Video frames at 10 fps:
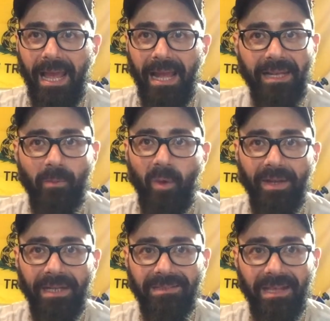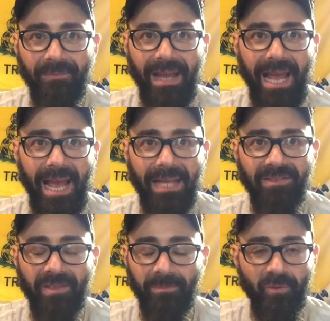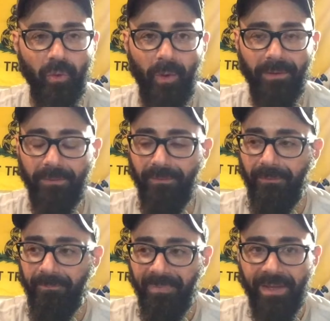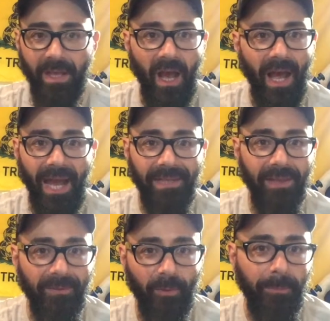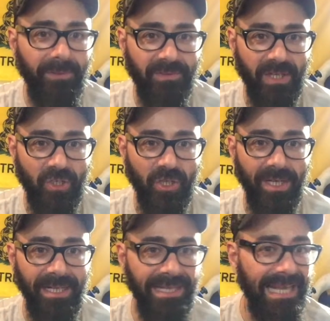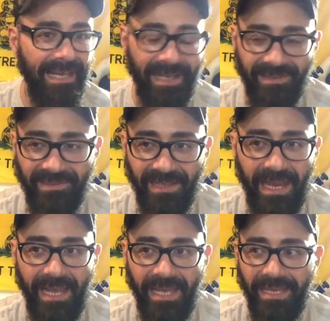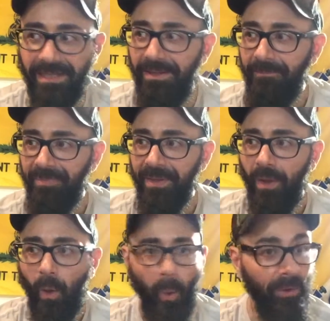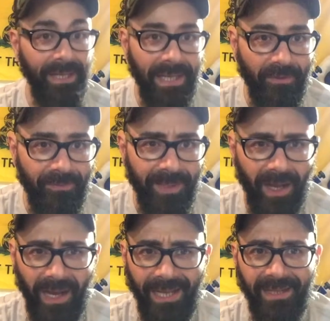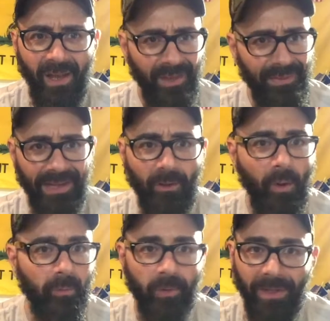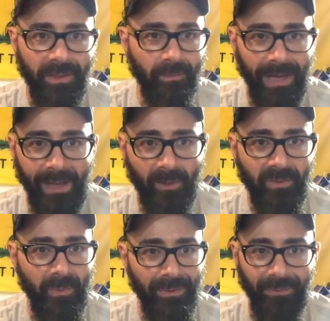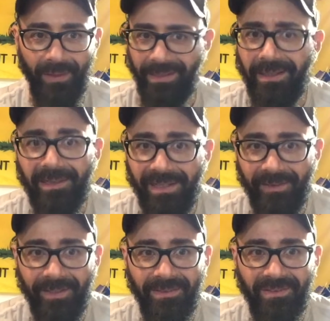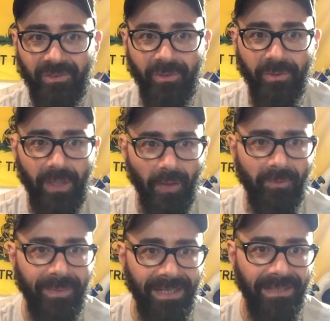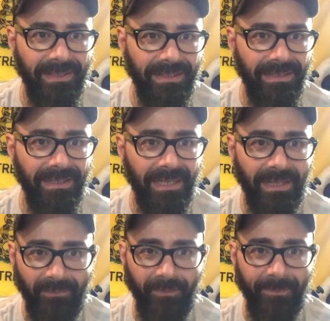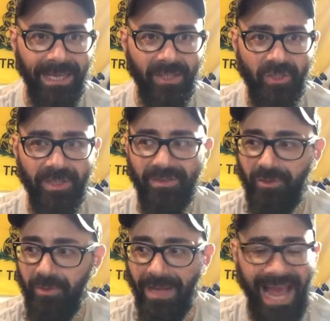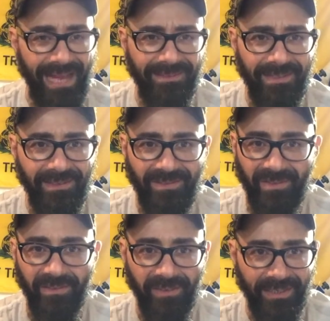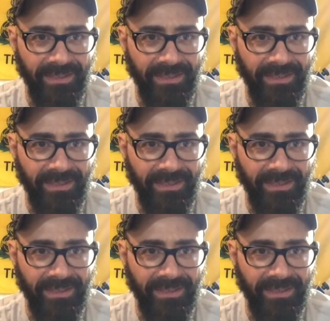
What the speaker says: anyone that's ever had some sort of high-level position in the NSA or in the FBI, they're all running around with, clearance to government information, to access to